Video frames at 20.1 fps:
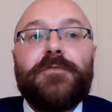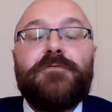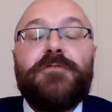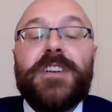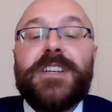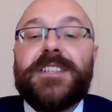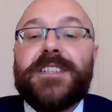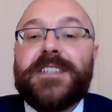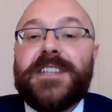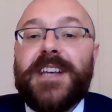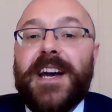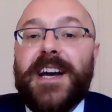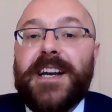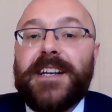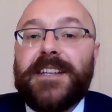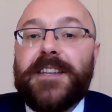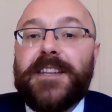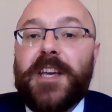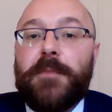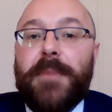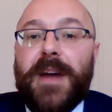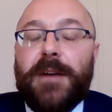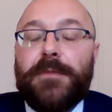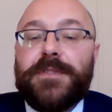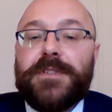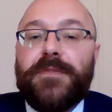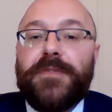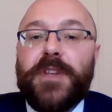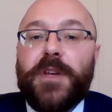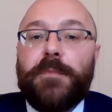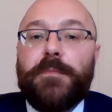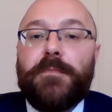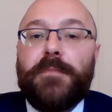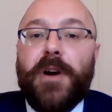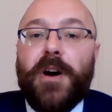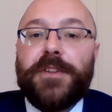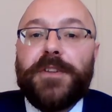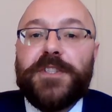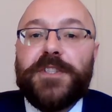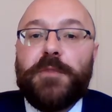recite the amounts of the
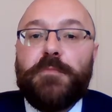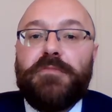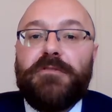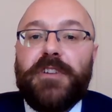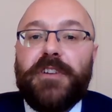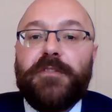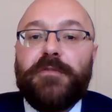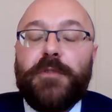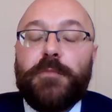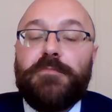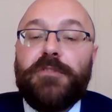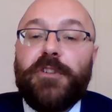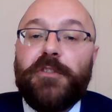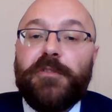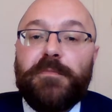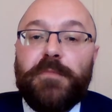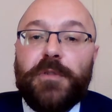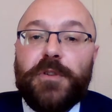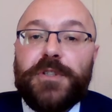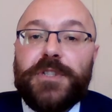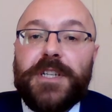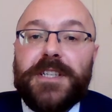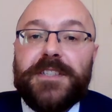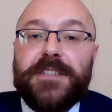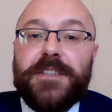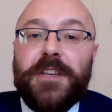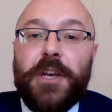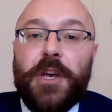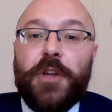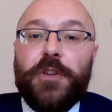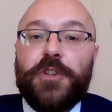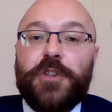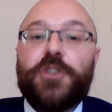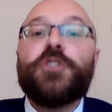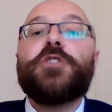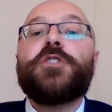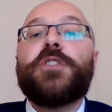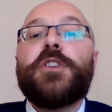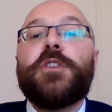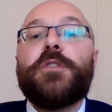parties' approved budgets to
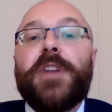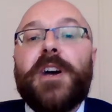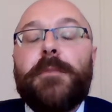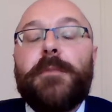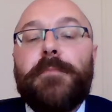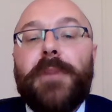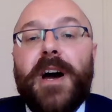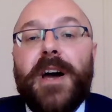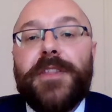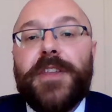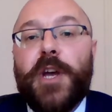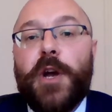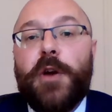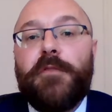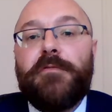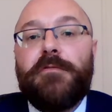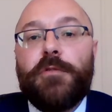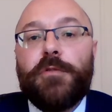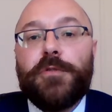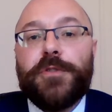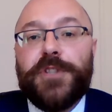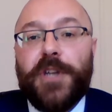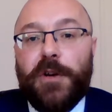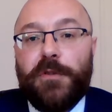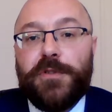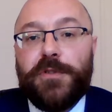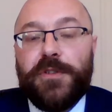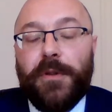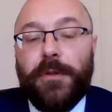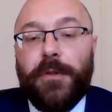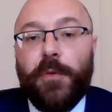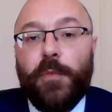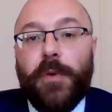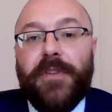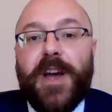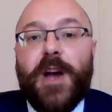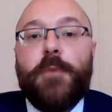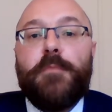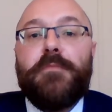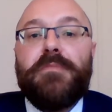just do that by the overall total
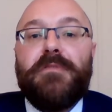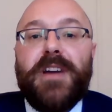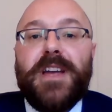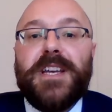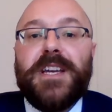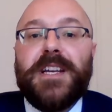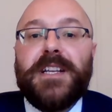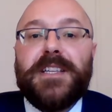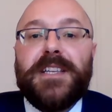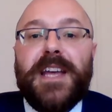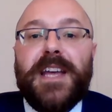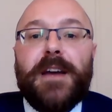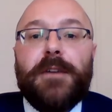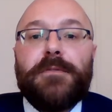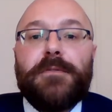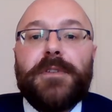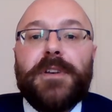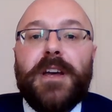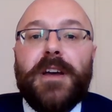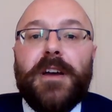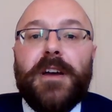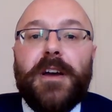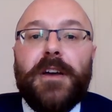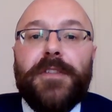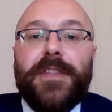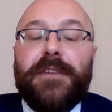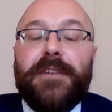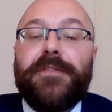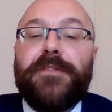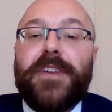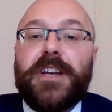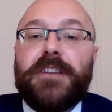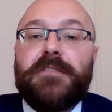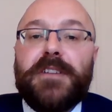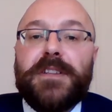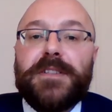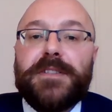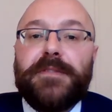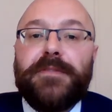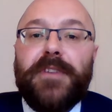without breaking down that figure
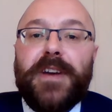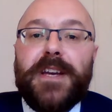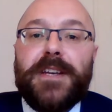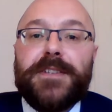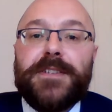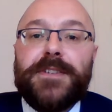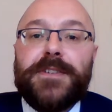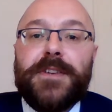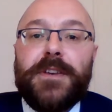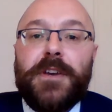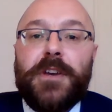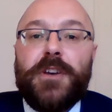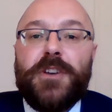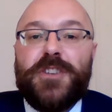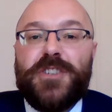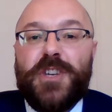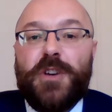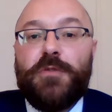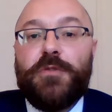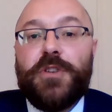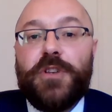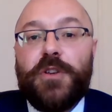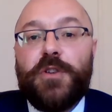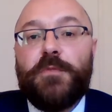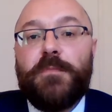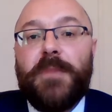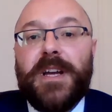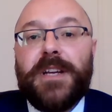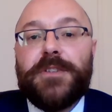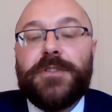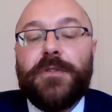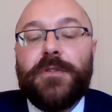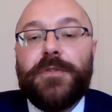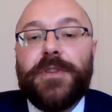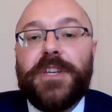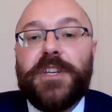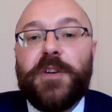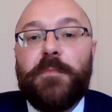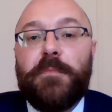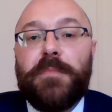into phases. So do make sure that
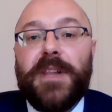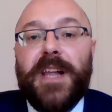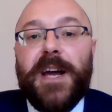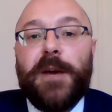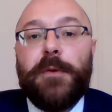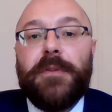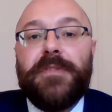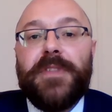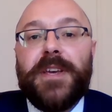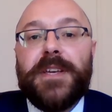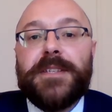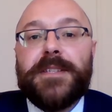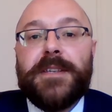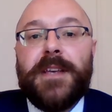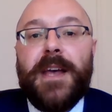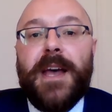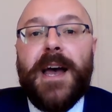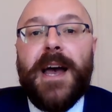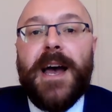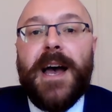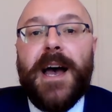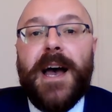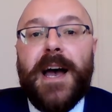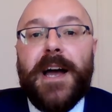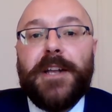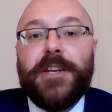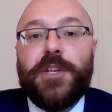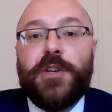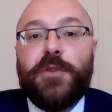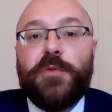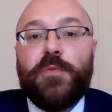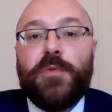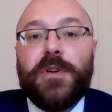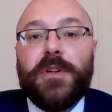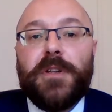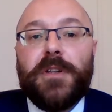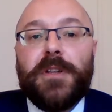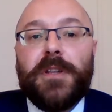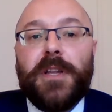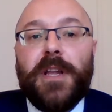you comply with this, and you
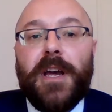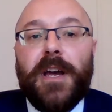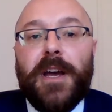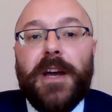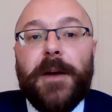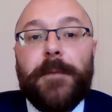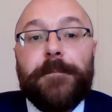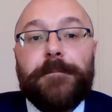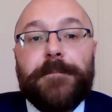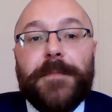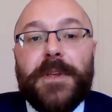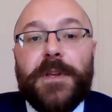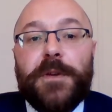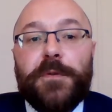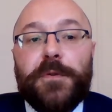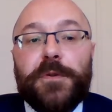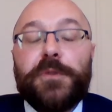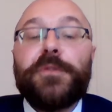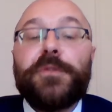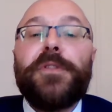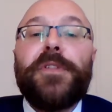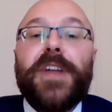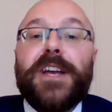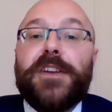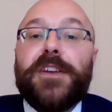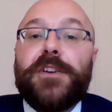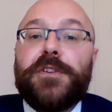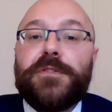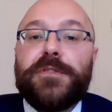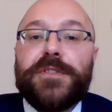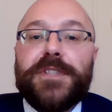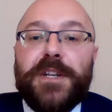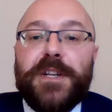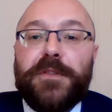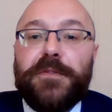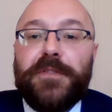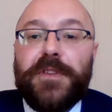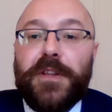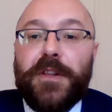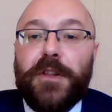will thank
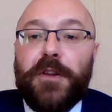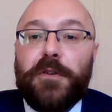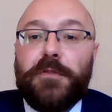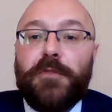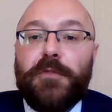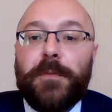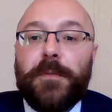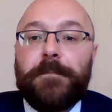yourself in the long